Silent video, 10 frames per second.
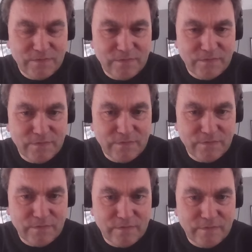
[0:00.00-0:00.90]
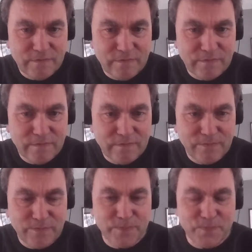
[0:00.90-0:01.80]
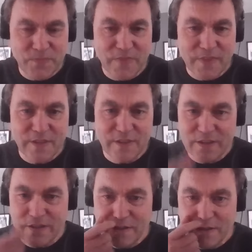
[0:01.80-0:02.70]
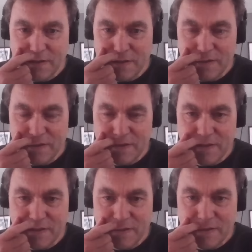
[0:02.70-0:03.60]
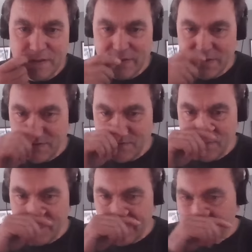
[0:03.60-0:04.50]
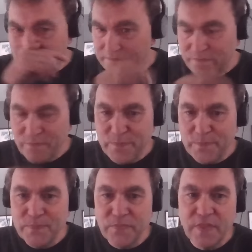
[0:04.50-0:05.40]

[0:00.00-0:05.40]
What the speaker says: [no speech]